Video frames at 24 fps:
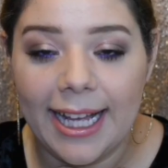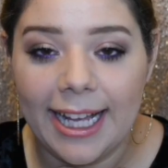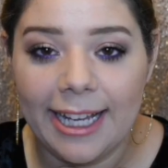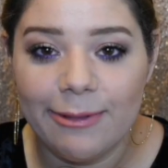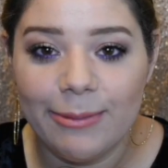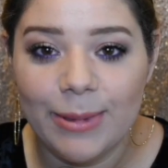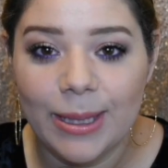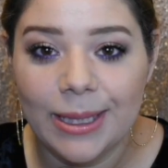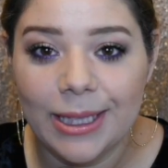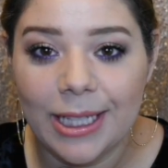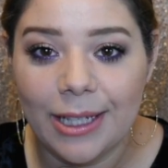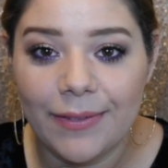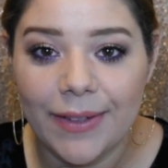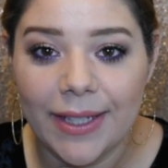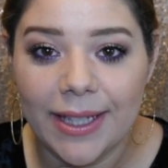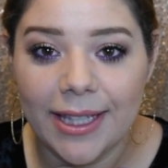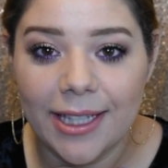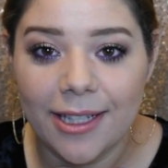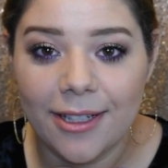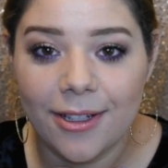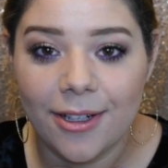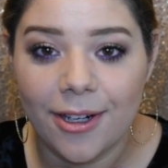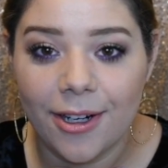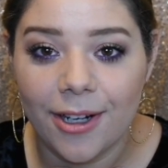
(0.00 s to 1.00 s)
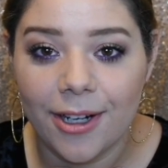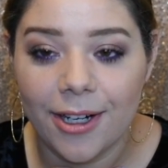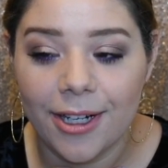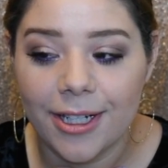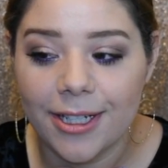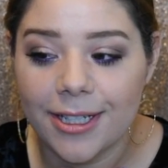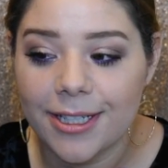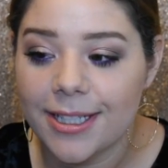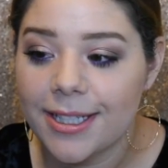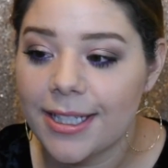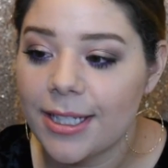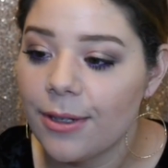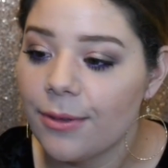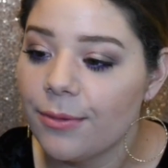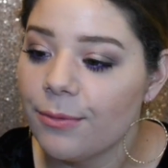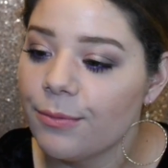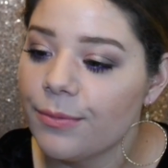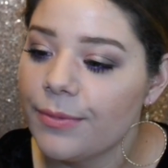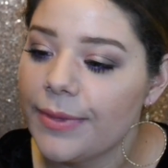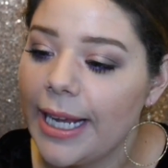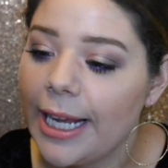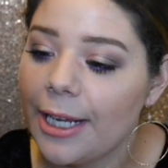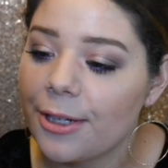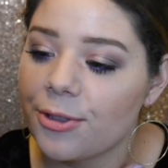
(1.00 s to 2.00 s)
I've been loving the NARS
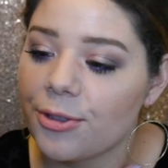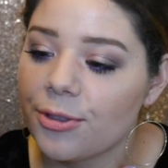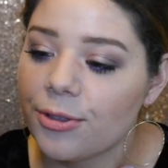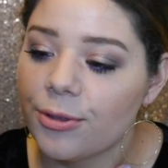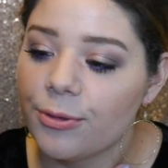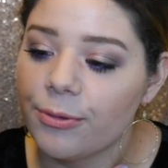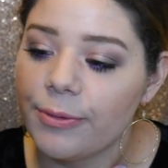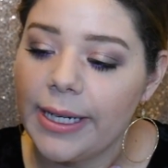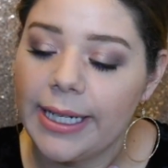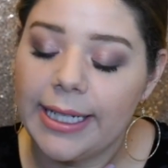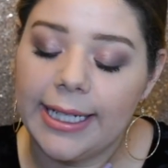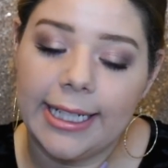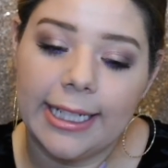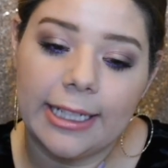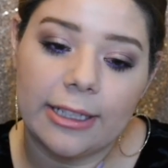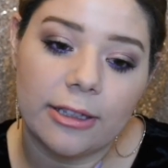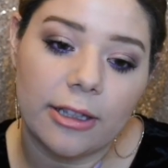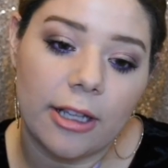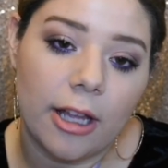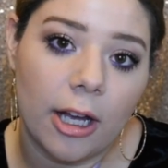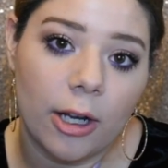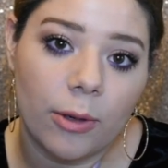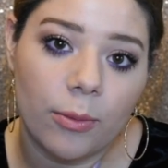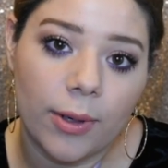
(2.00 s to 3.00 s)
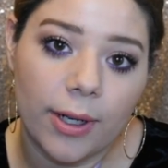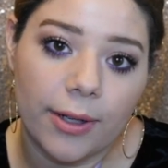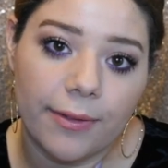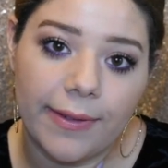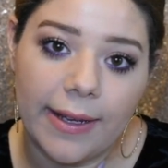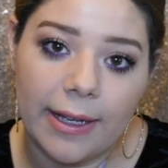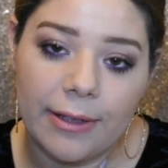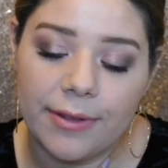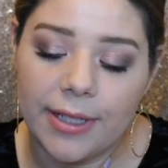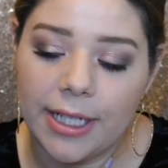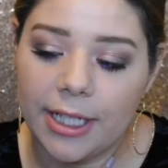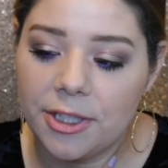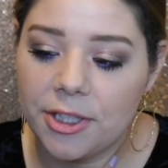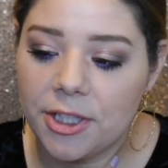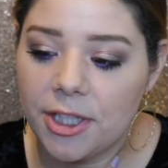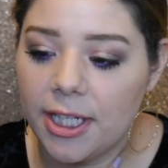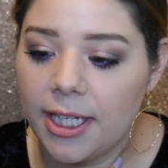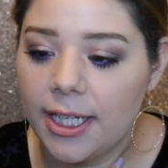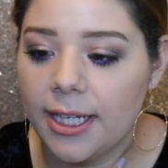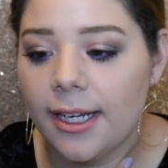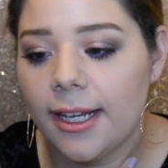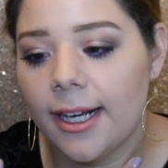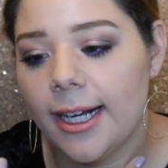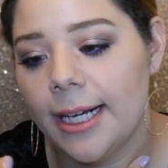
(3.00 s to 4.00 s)
Natural Radiant Longwear
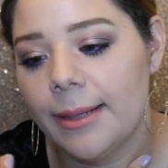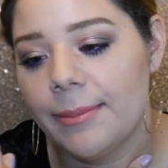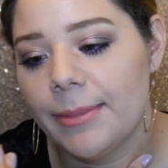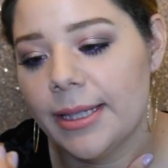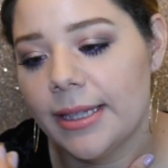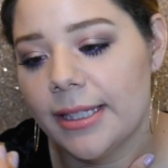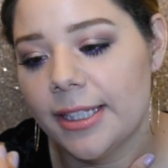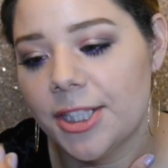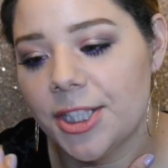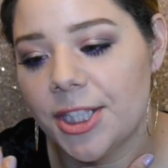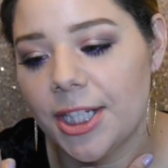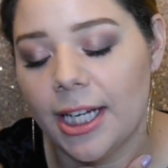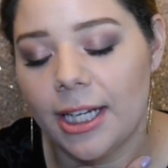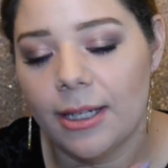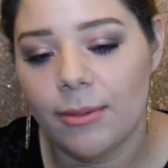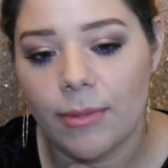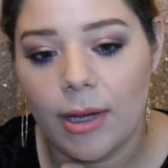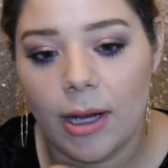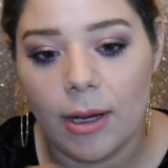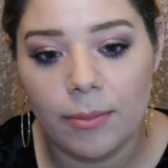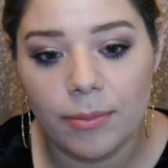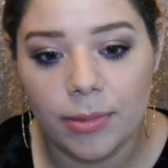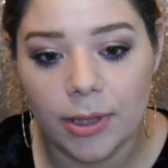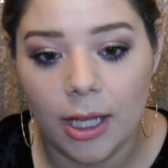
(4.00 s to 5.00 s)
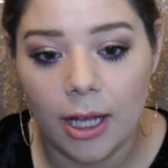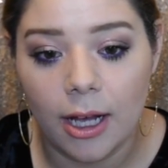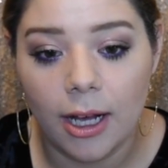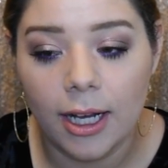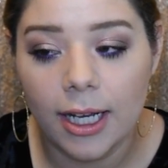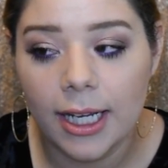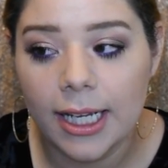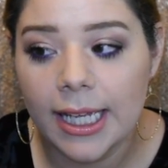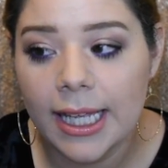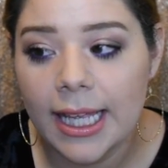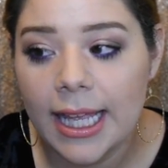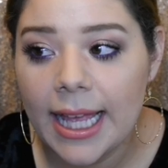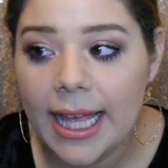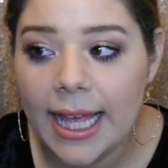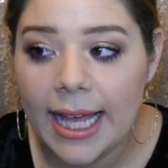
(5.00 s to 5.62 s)
Foundation. I'm in the shade Mont Blanc.